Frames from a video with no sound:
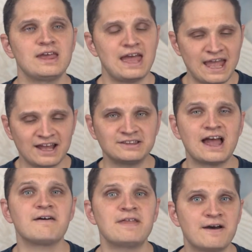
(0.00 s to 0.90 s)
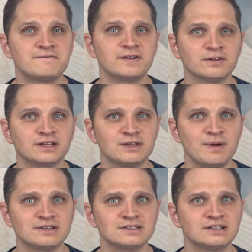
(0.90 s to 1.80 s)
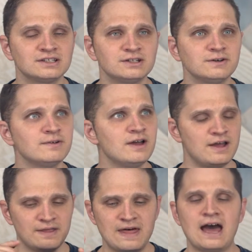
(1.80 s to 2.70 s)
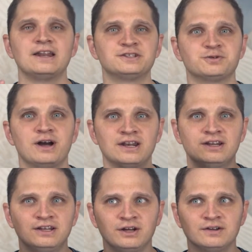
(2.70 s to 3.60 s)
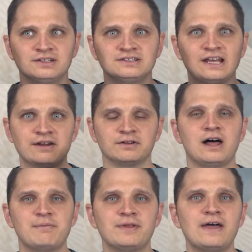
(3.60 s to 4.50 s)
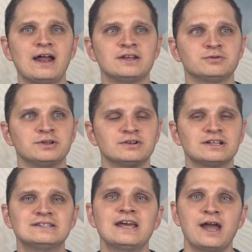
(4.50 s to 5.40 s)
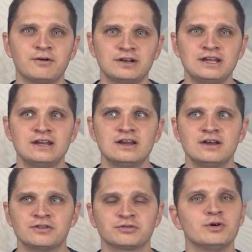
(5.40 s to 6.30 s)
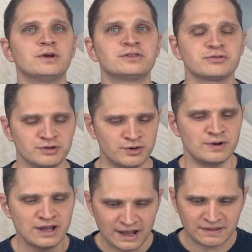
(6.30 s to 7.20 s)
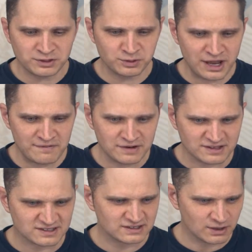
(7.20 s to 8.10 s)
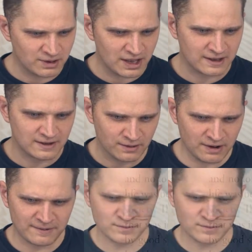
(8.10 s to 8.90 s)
And to have that feel like the best thing to you, that is when you're in a state of alignment. That is when there's integrity through and through, and that's what heaven is. Okay, all right.